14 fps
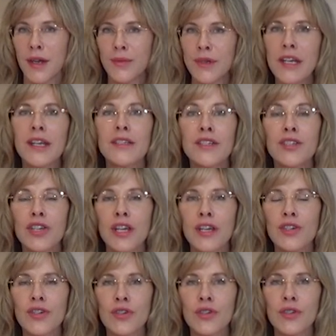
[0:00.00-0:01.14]
needing to
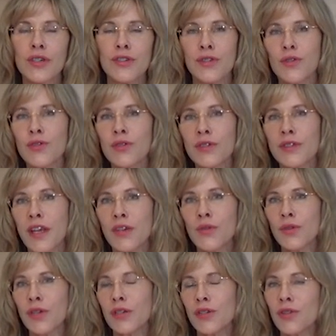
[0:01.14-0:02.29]
change your social
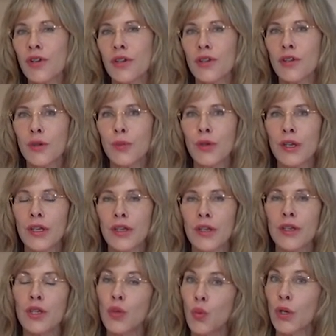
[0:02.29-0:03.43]
schedule because you're going to look pretty
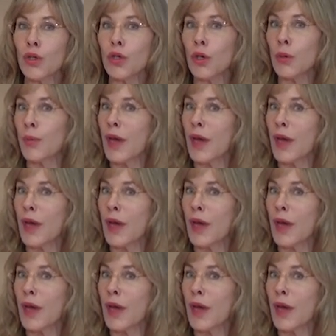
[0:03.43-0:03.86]
good. You will look